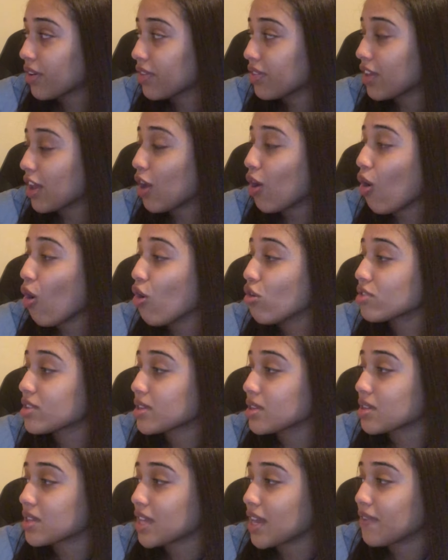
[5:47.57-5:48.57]
They
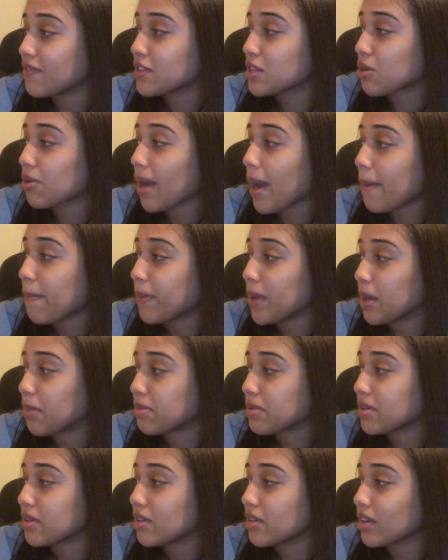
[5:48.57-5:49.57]
also save scraps
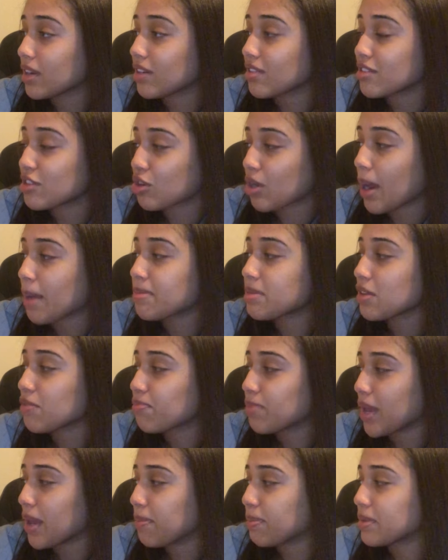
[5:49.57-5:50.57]
of
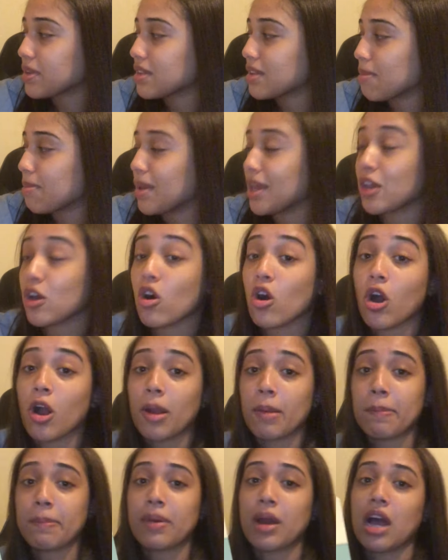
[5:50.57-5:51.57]
paper to make
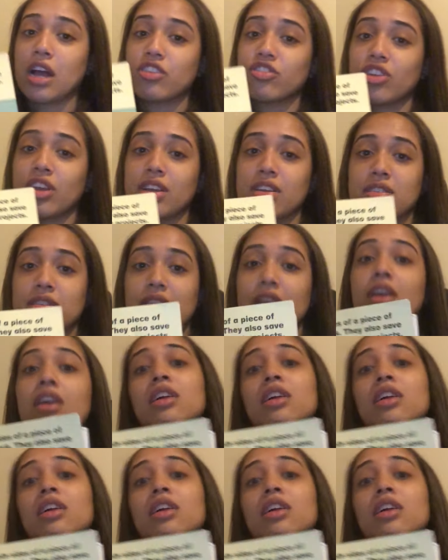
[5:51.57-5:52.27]
art projects.